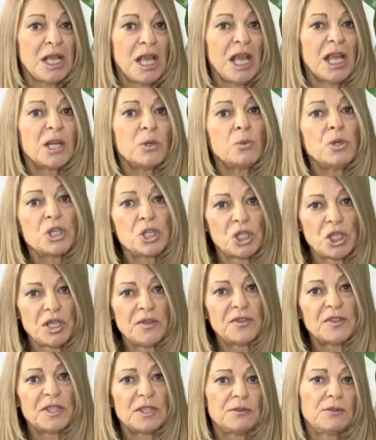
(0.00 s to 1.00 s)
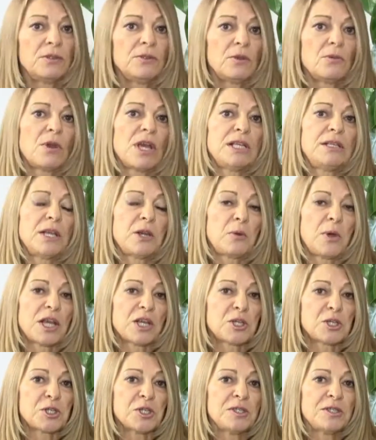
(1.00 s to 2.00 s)
and we shift into the right
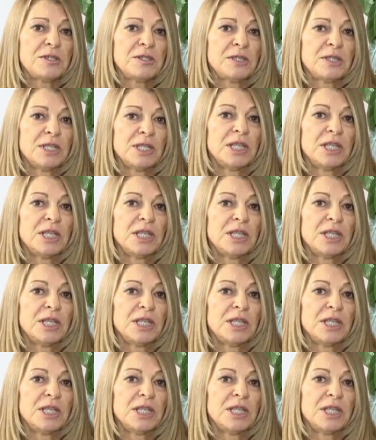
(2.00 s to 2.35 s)
direction,